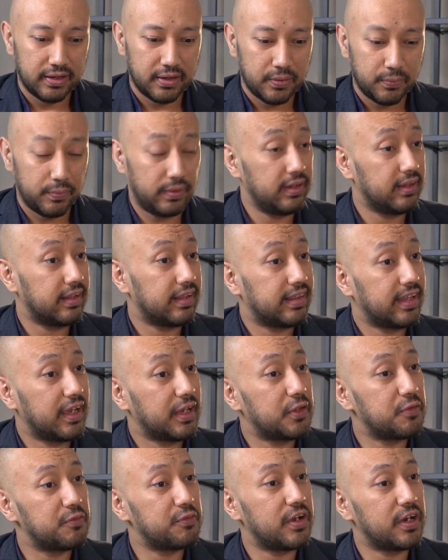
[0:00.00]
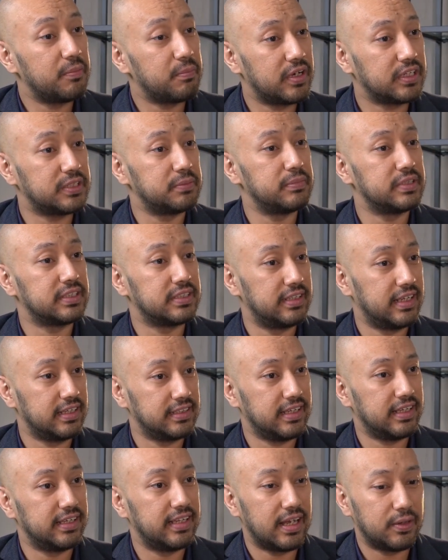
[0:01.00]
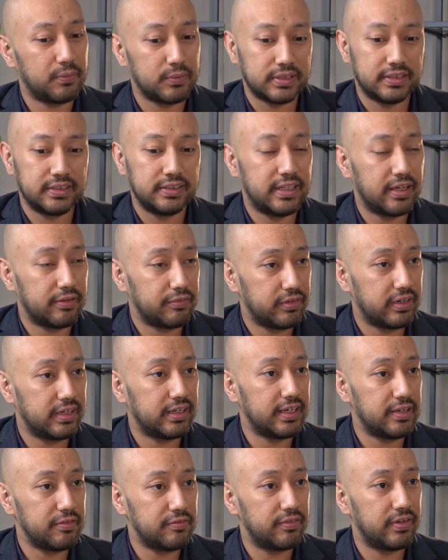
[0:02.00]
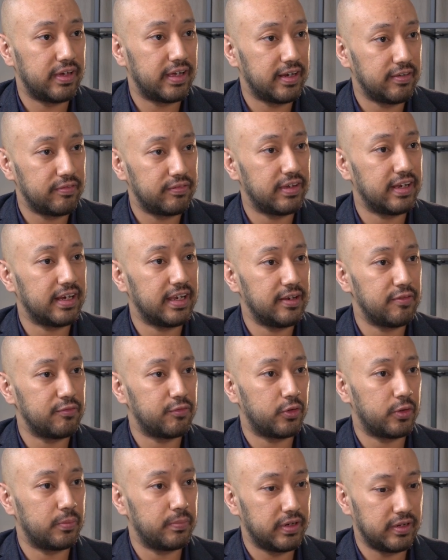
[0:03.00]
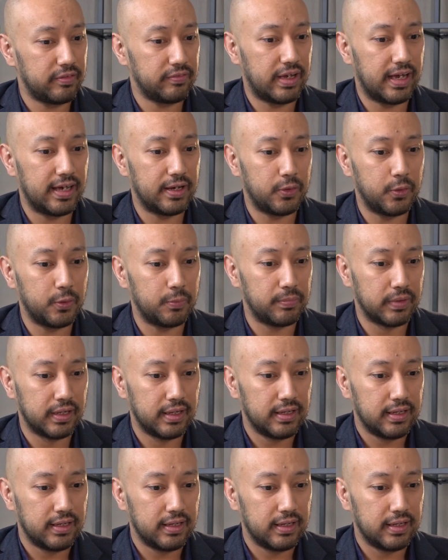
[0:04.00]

Well, thank you very much, Ms. Nazha. That was definitely very, very informative. I hope